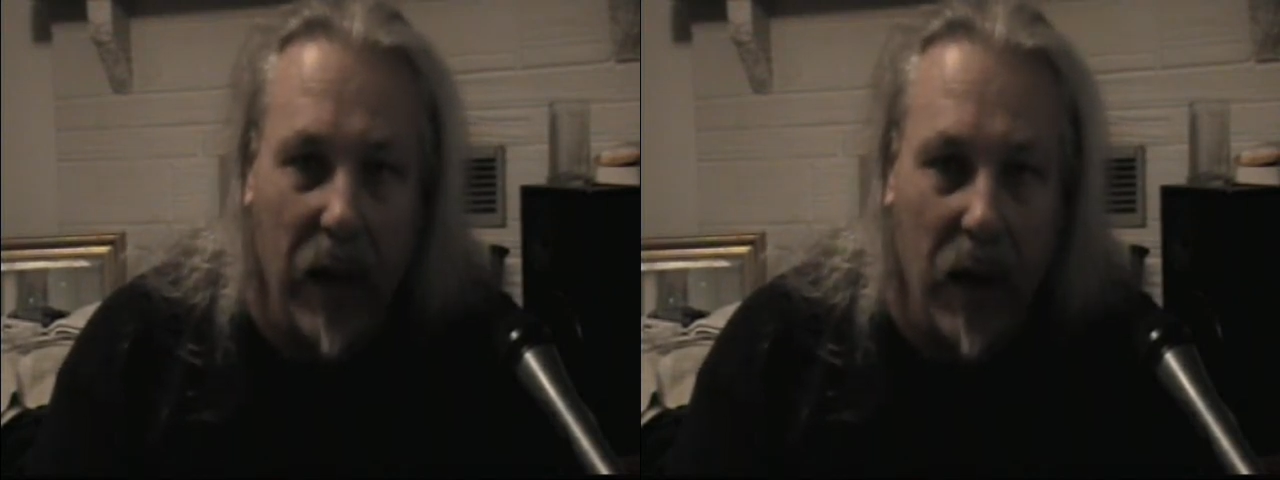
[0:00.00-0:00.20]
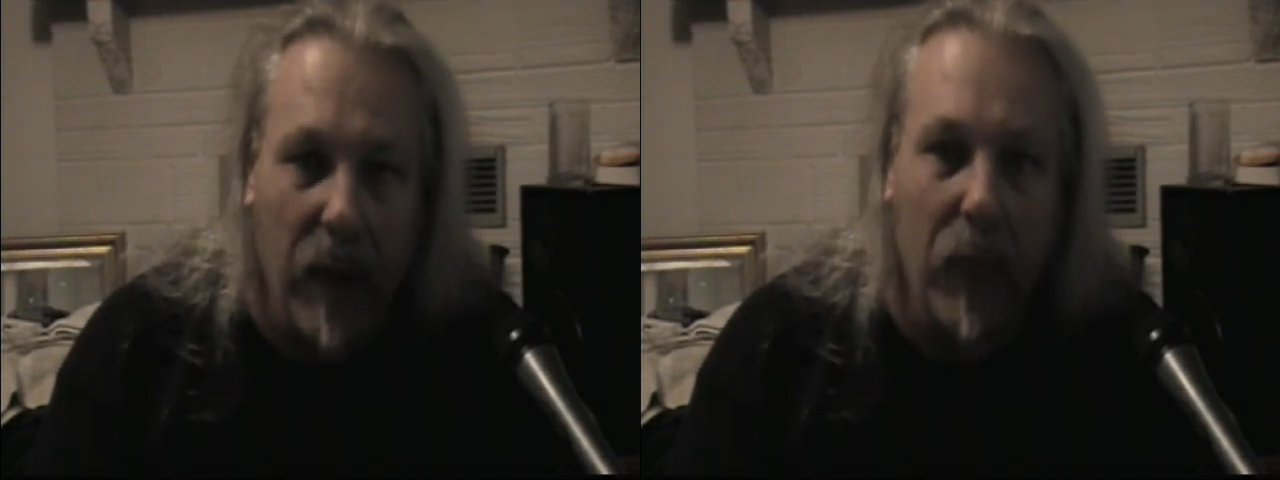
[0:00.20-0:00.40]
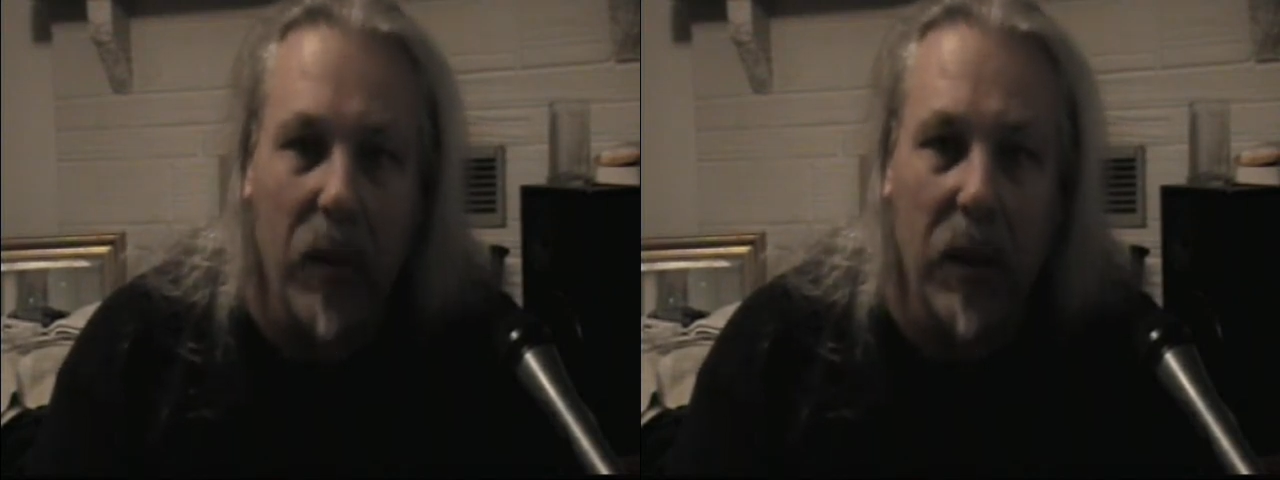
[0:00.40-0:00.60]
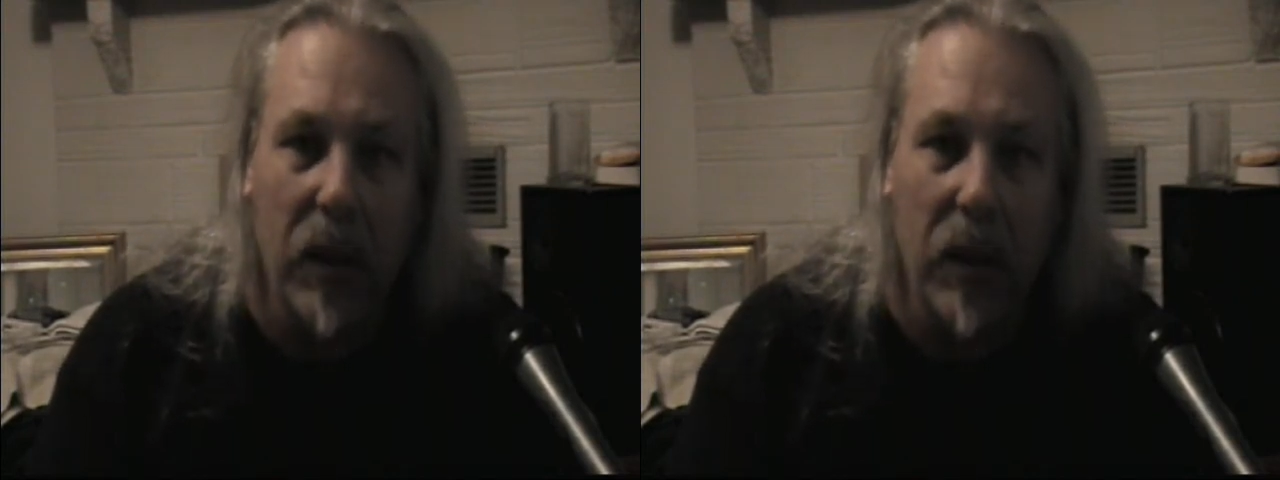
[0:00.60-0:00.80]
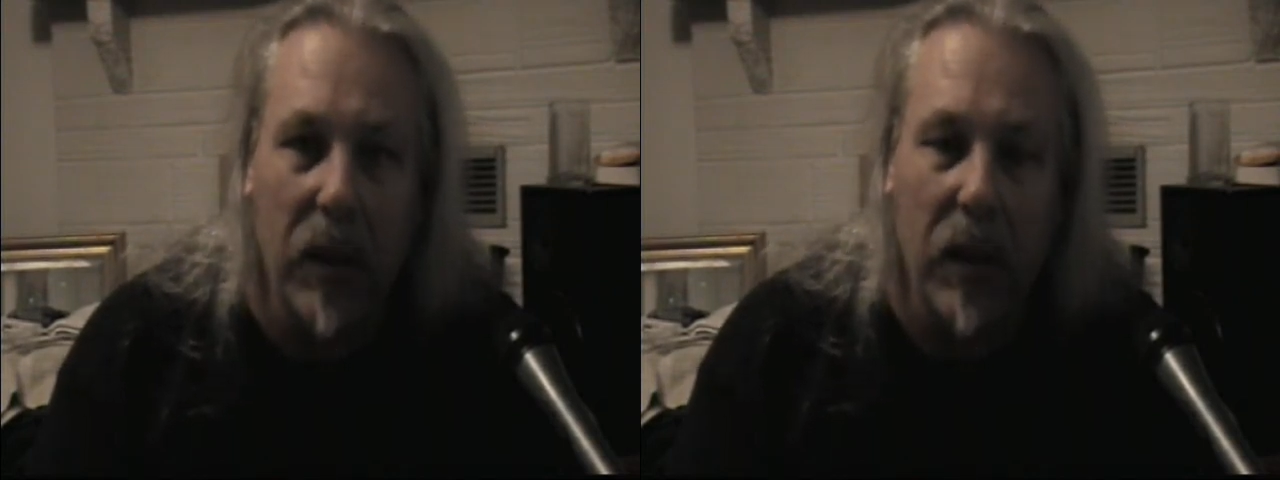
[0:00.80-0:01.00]
government
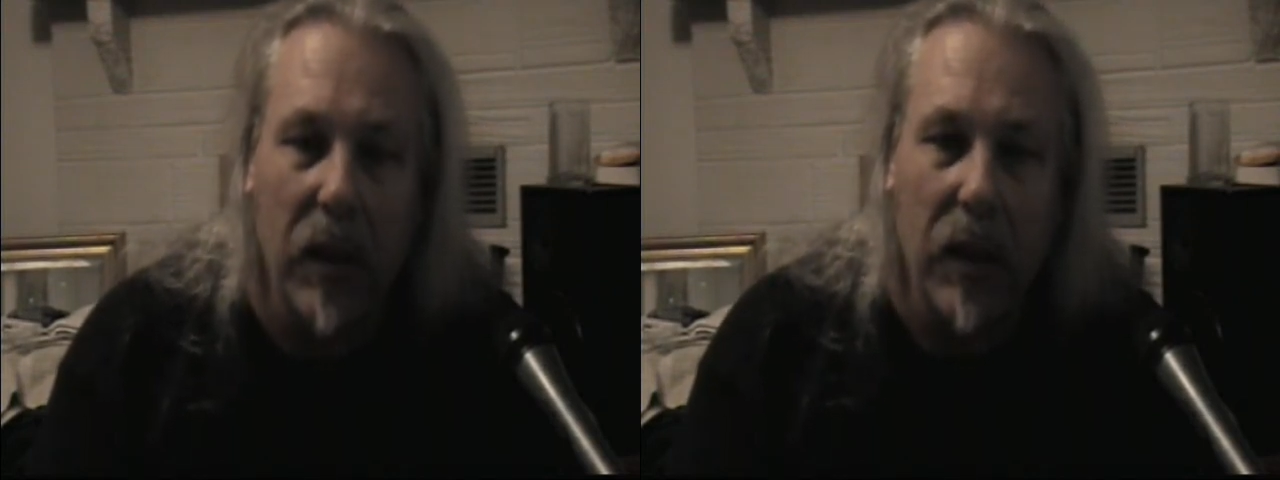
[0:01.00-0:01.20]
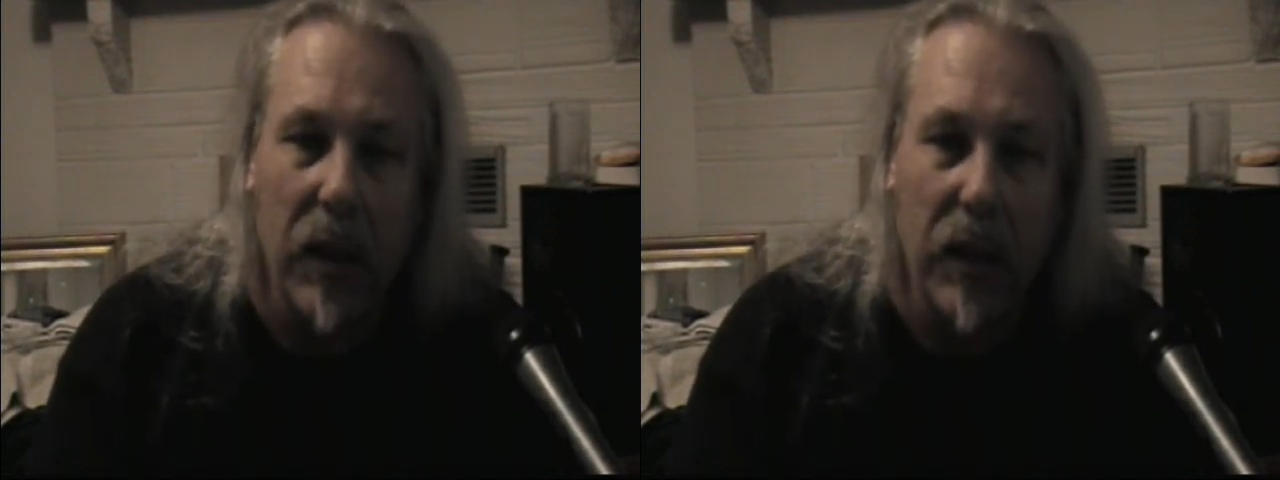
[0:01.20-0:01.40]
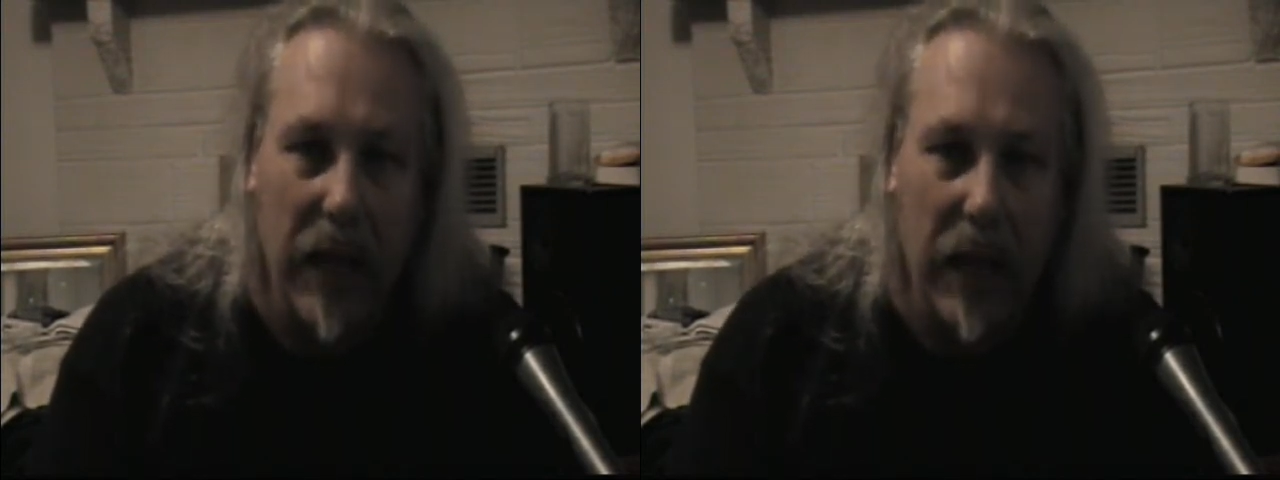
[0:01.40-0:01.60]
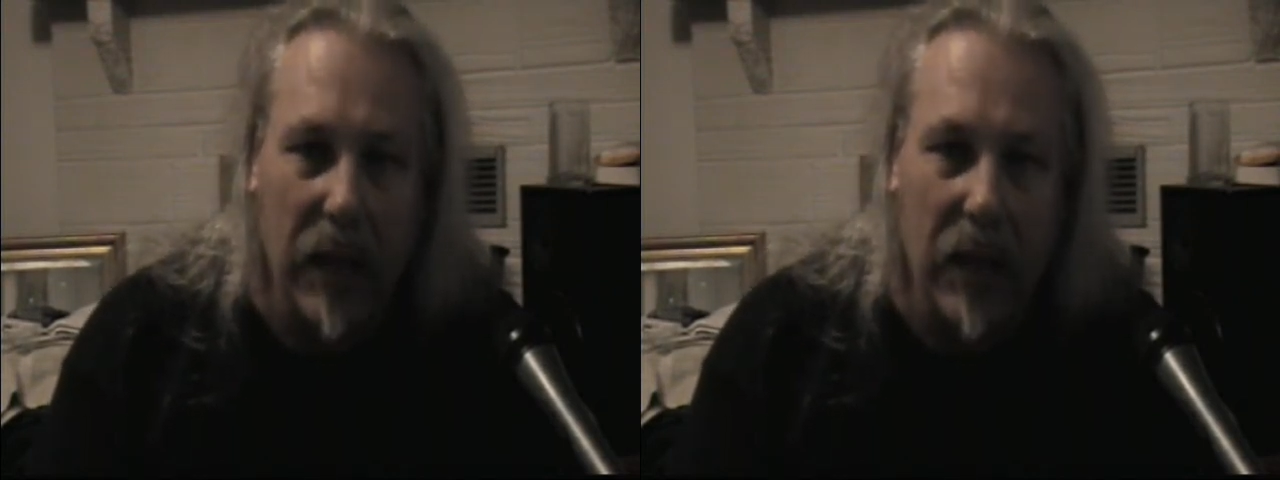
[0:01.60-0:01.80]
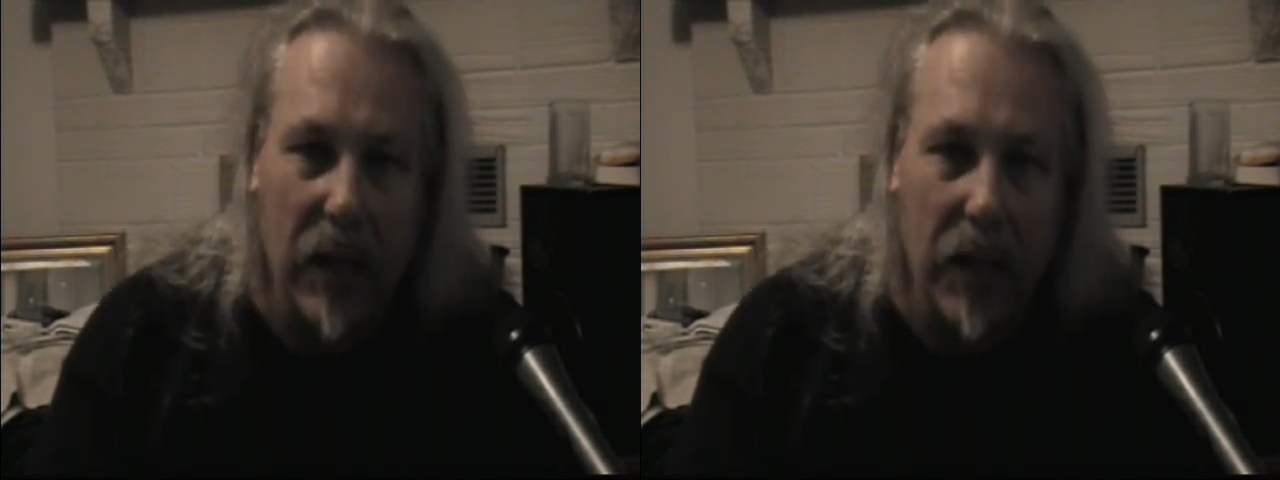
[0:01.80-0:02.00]
that
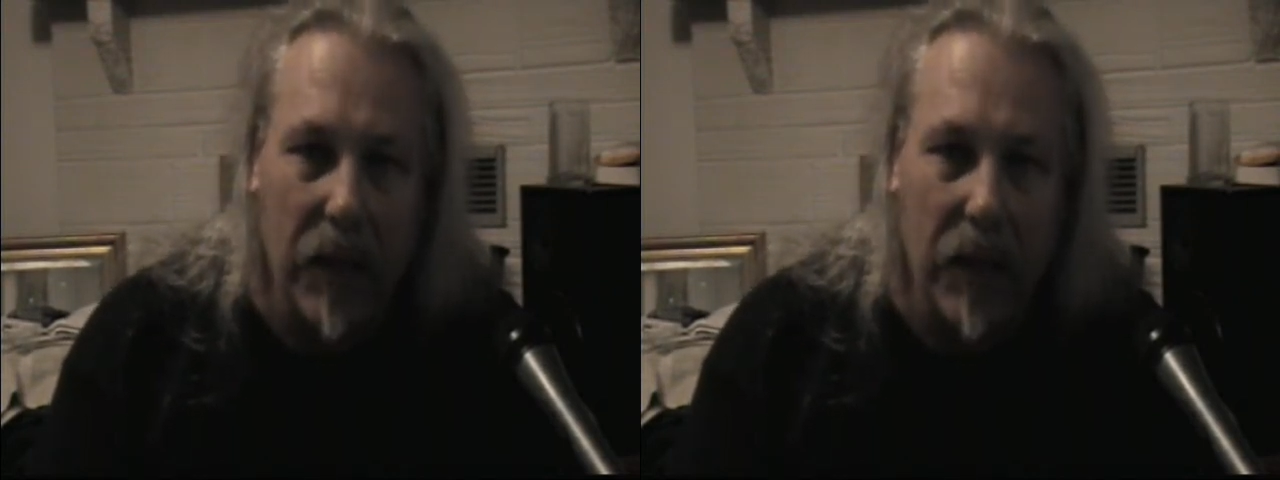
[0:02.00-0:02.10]
is